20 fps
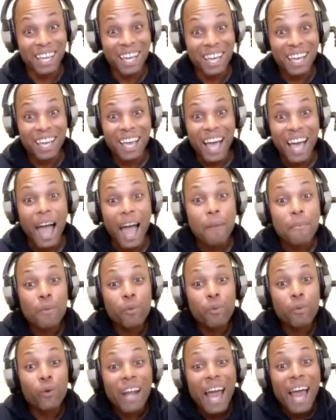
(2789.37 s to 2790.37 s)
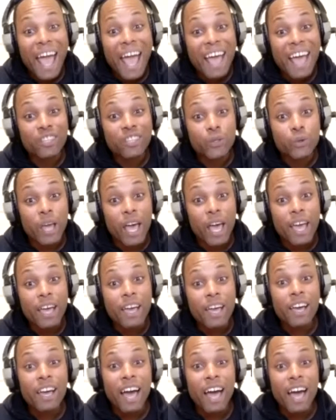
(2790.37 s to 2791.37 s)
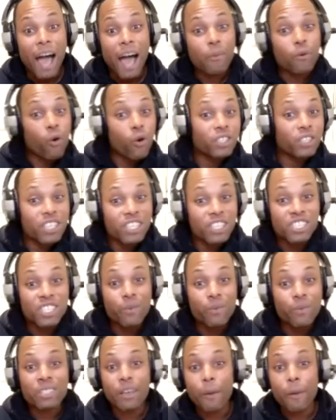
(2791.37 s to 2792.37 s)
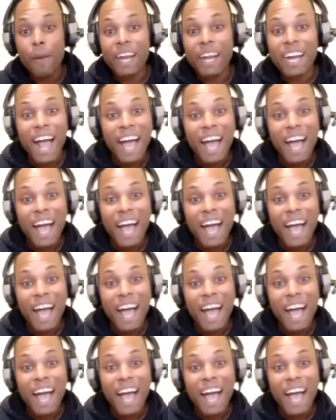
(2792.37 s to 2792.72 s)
Mm-hmm. I remember when I had to do that. I'm going to the gym with somebody.